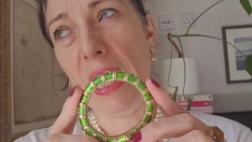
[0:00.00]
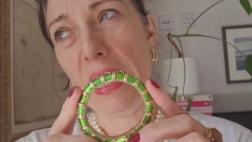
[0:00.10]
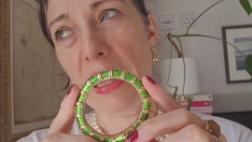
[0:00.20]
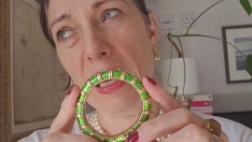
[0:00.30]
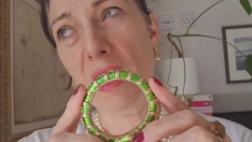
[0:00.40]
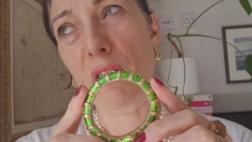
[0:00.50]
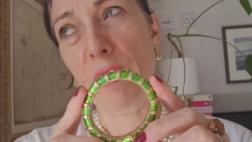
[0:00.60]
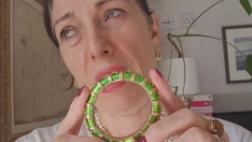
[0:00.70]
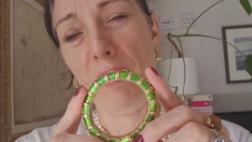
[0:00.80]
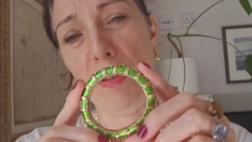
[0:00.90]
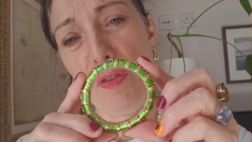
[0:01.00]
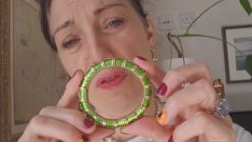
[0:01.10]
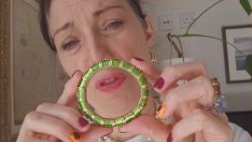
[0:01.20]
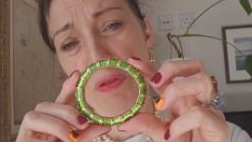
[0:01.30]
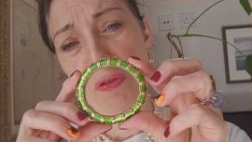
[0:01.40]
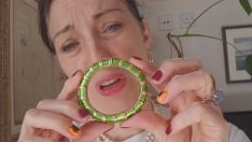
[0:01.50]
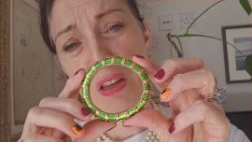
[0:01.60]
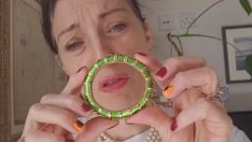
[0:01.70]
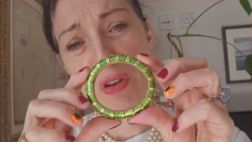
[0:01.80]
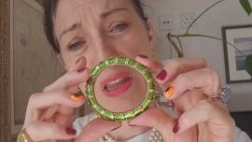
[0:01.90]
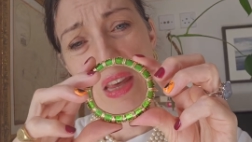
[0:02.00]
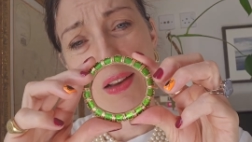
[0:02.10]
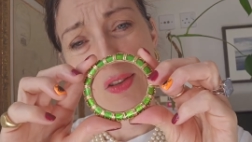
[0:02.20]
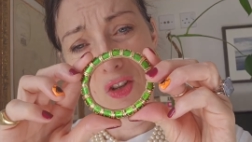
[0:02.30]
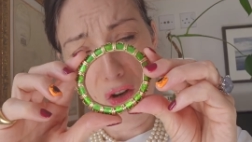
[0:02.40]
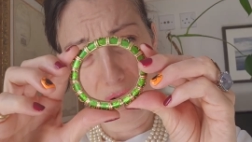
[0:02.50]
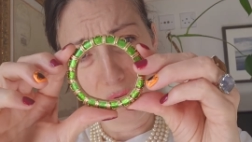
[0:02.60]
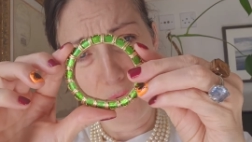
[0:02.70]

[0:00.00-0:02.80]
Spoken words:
I think, at around $53,000